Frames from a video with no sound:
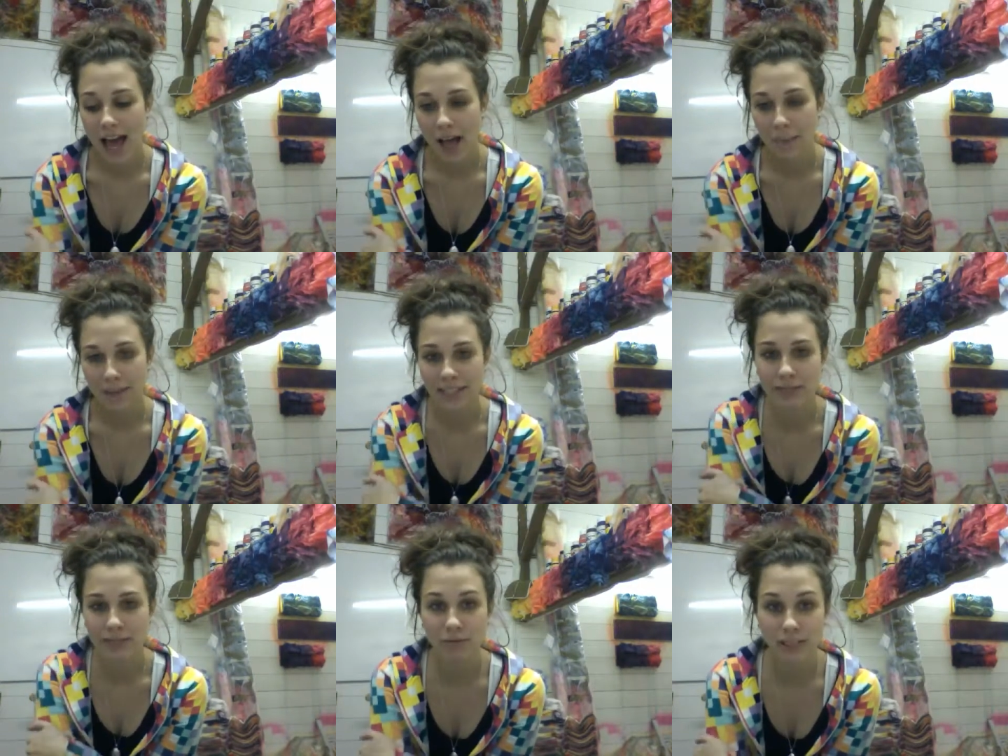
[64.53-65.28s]

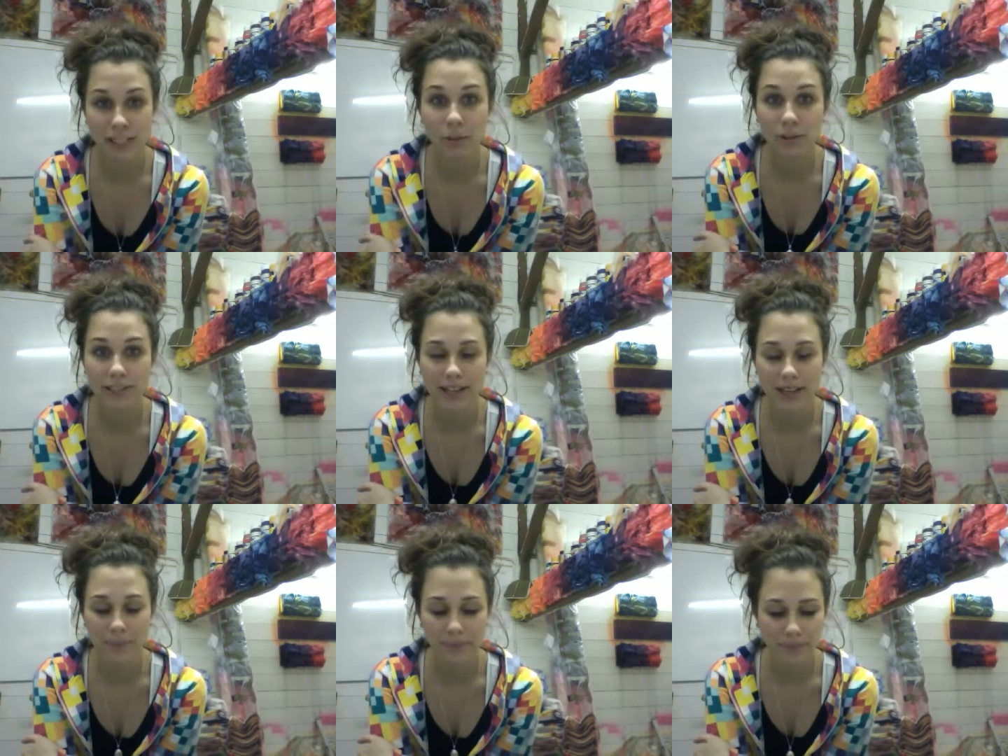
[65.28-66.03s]
He's really
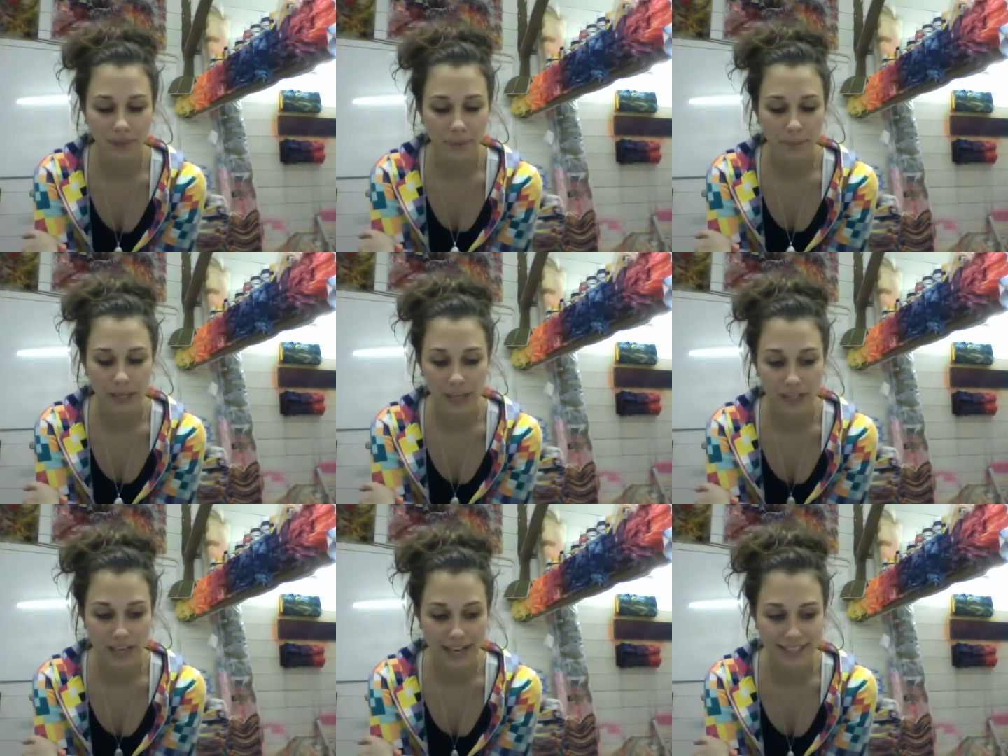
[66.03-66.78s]
awesome,
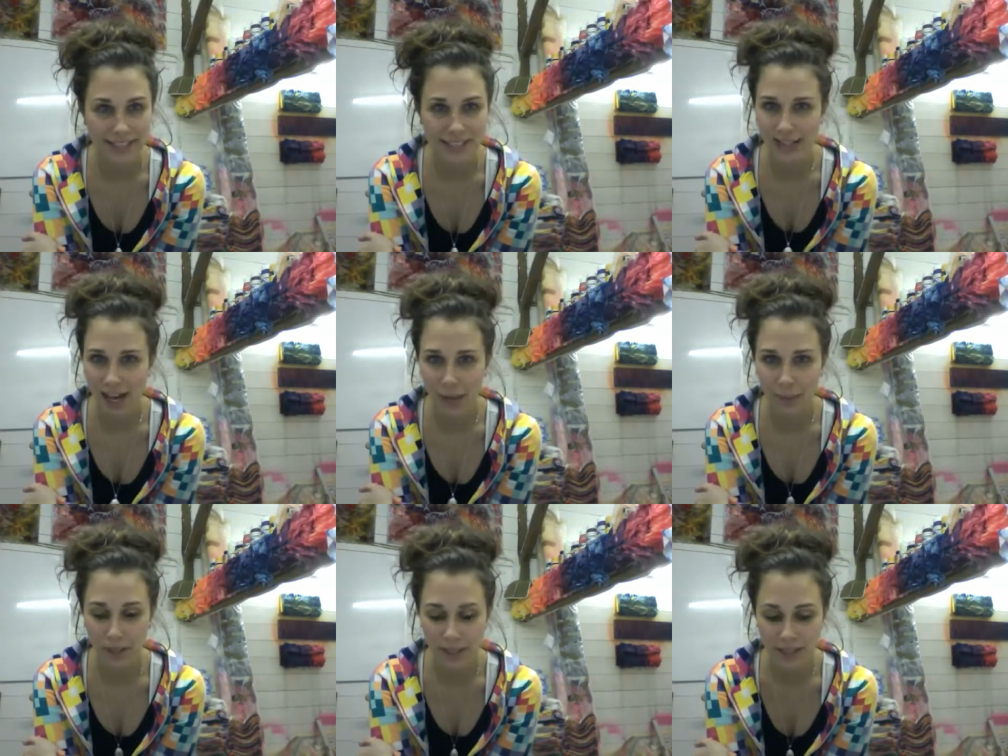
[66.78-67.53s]
which it does
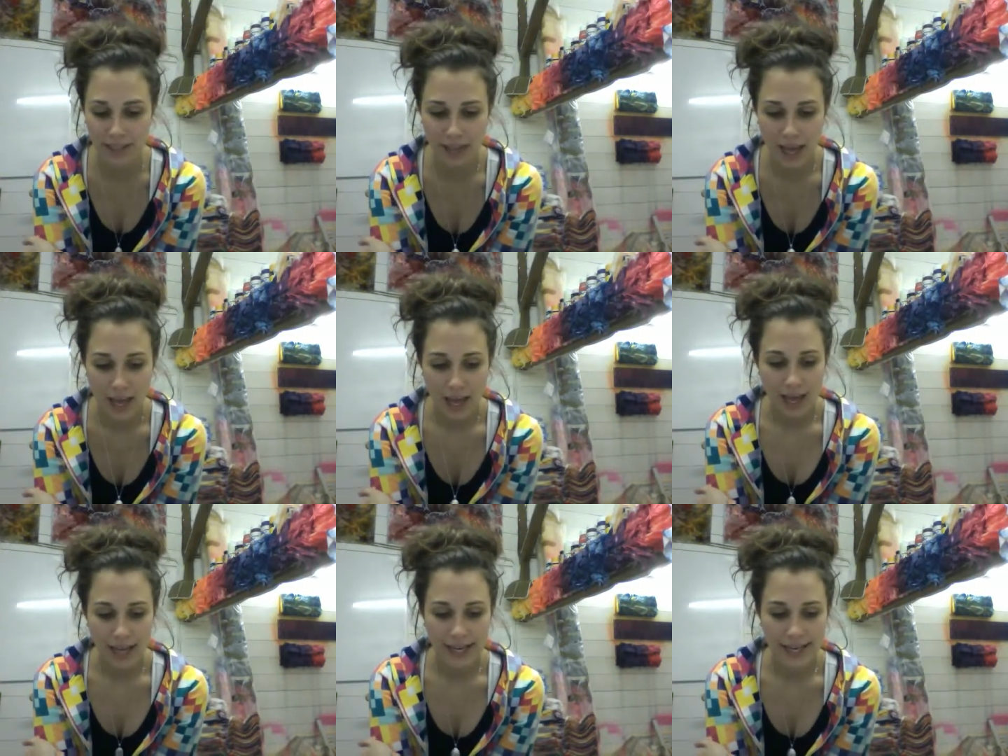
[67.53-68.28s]
help because
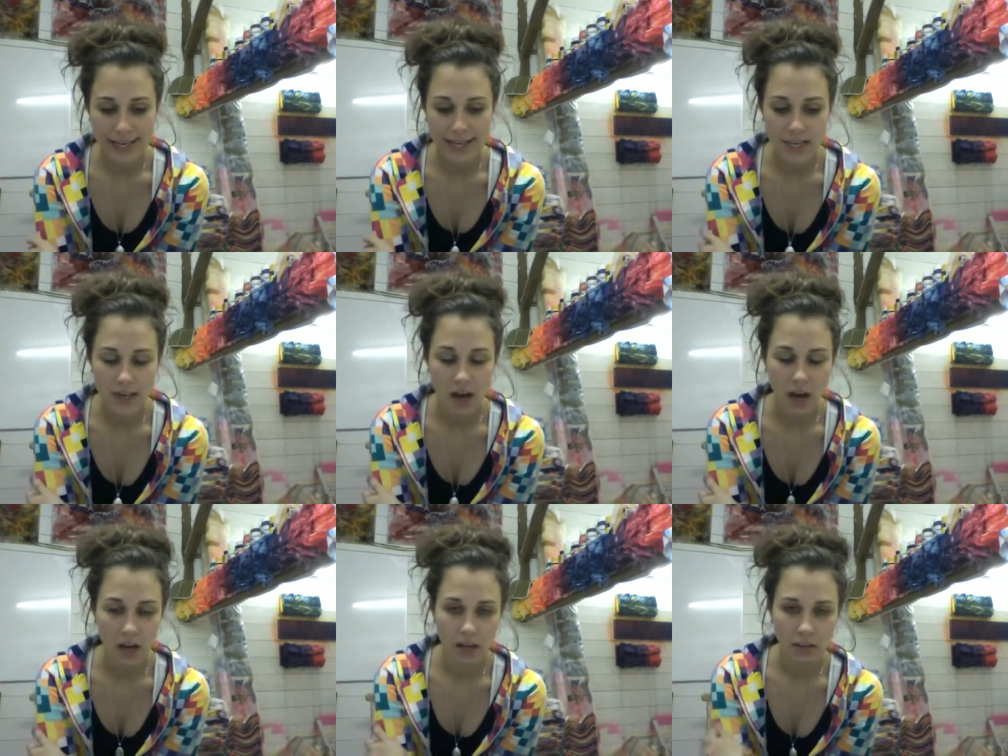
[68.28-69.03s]
he
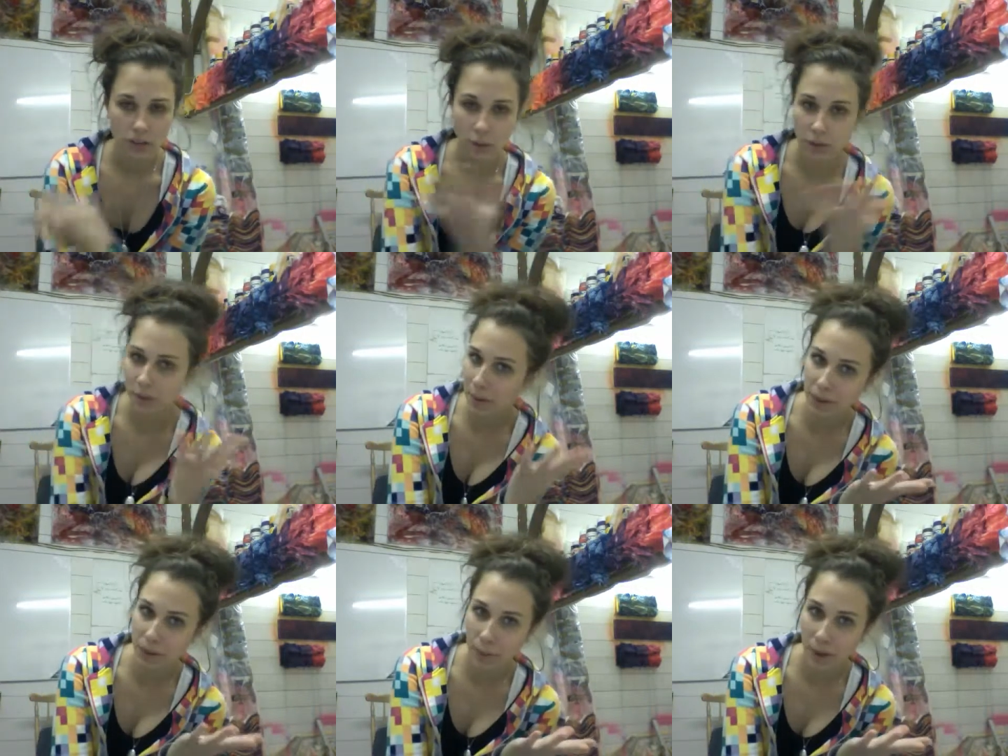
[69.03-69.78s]
talks about
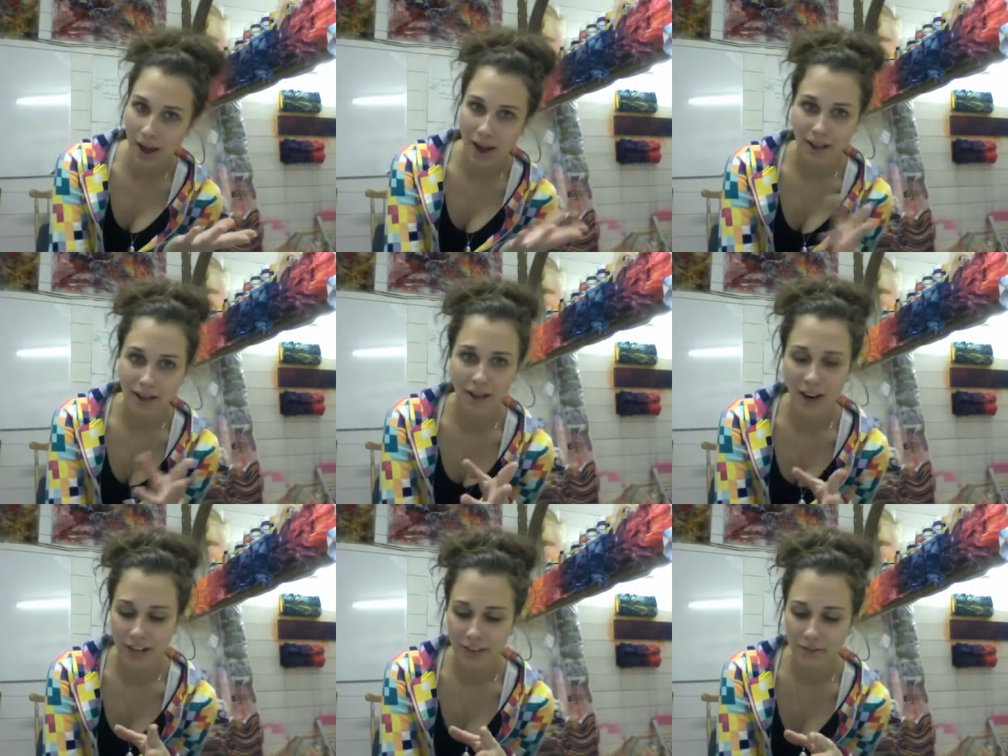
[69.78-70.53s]
your work and
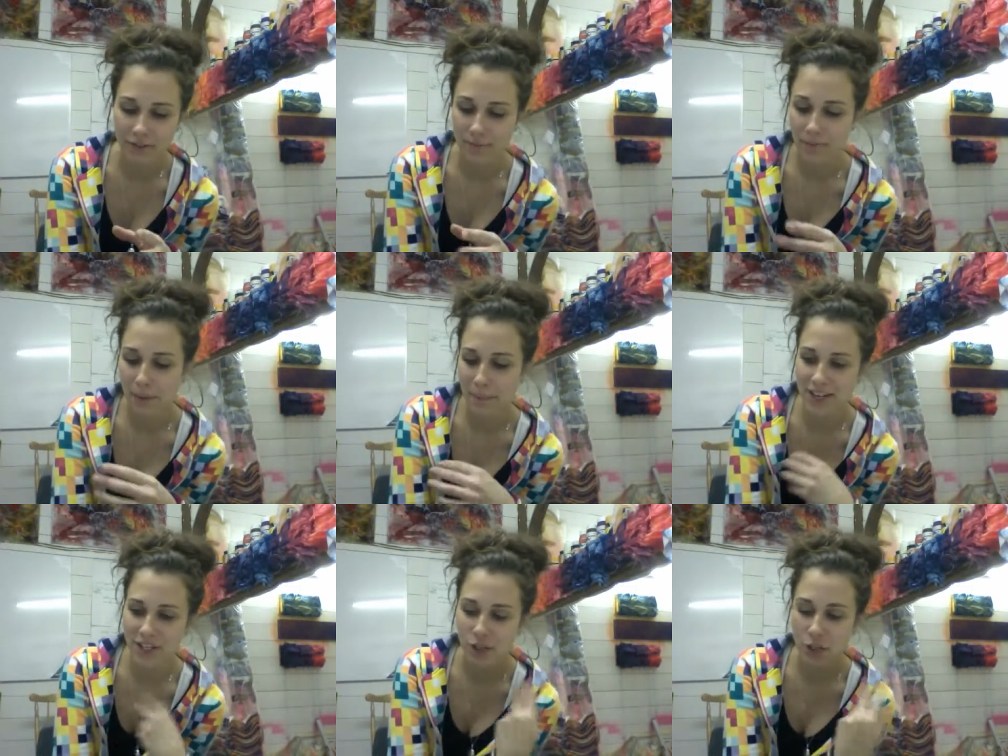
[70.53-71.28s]
kind of
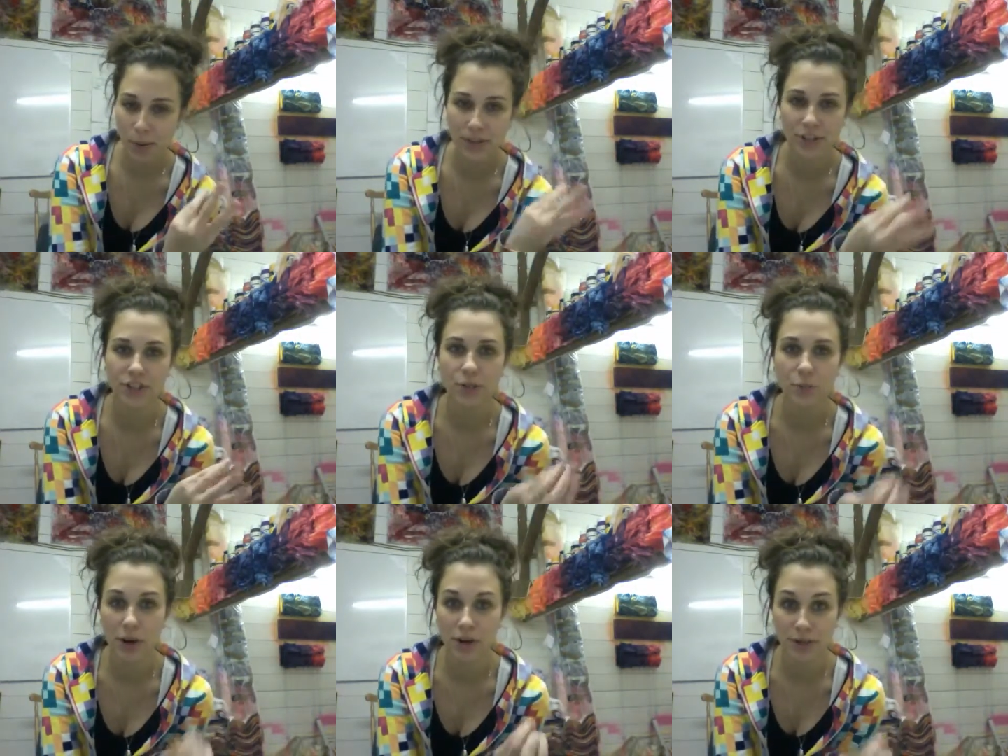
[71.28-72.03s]
makes you
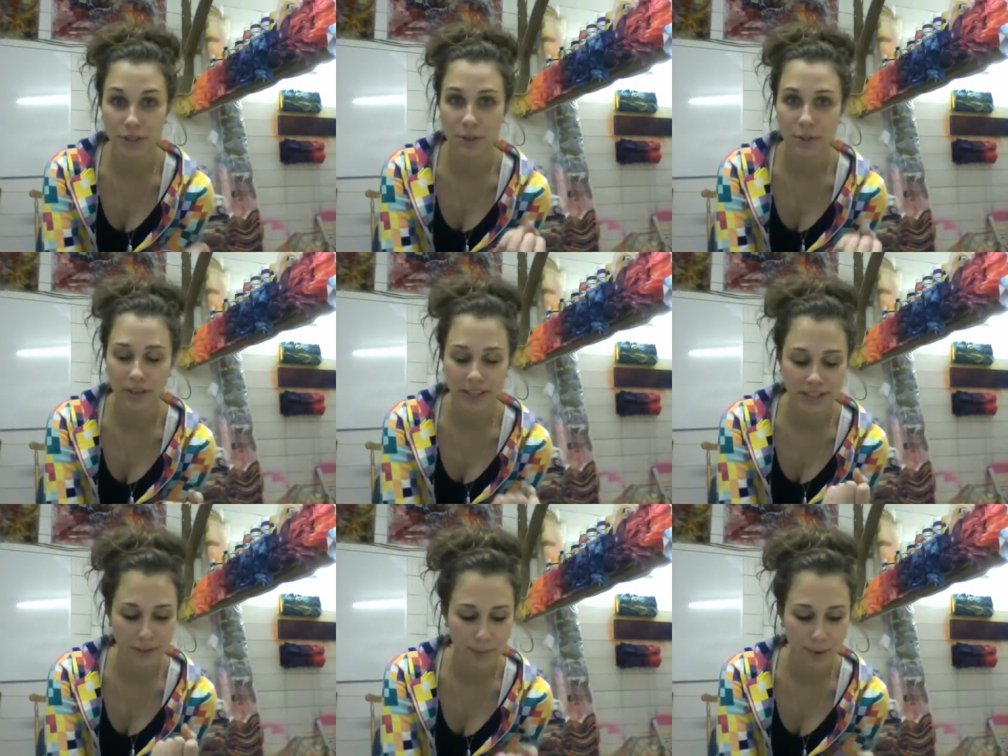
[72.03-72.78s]
question why you're doing
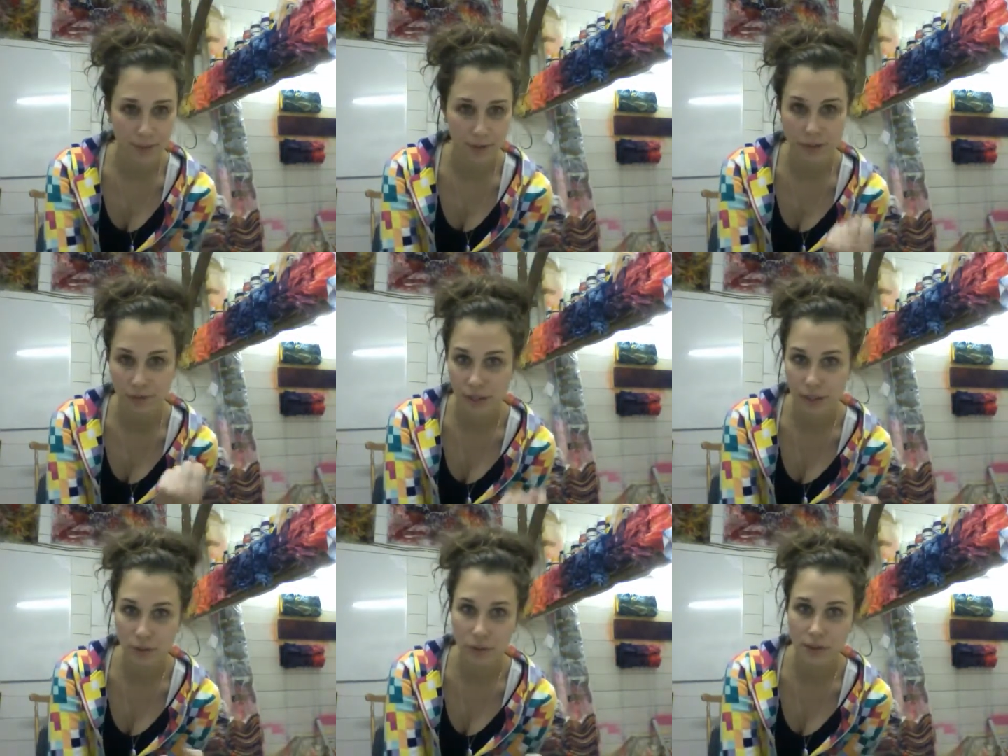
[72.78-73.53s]
things as well, which is
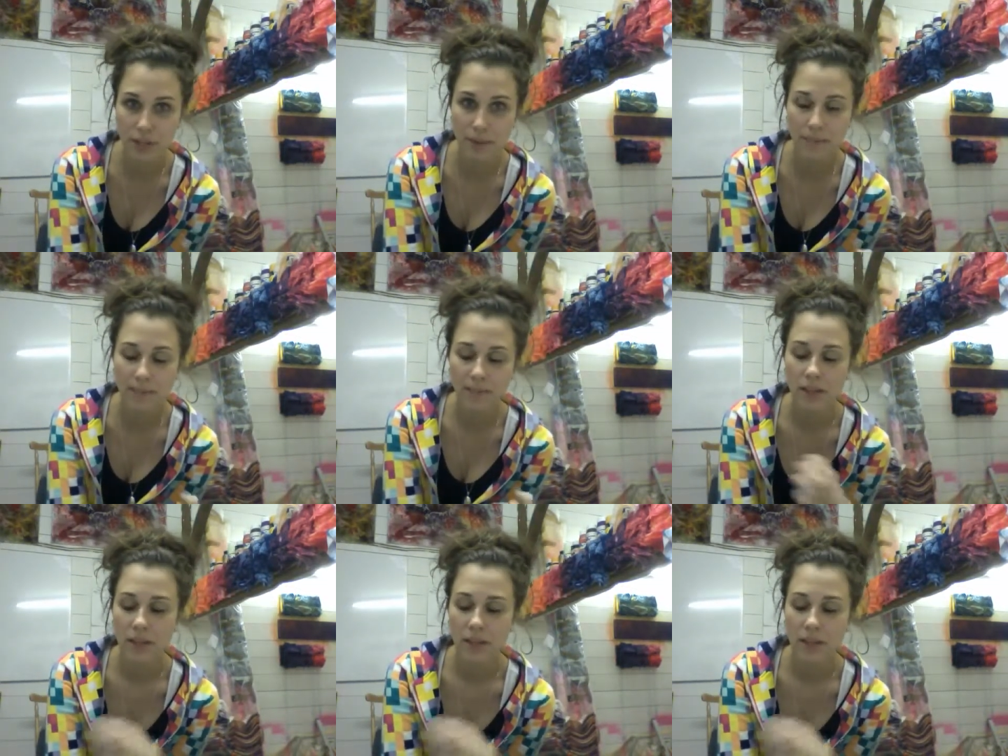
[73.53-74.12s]
really awesome.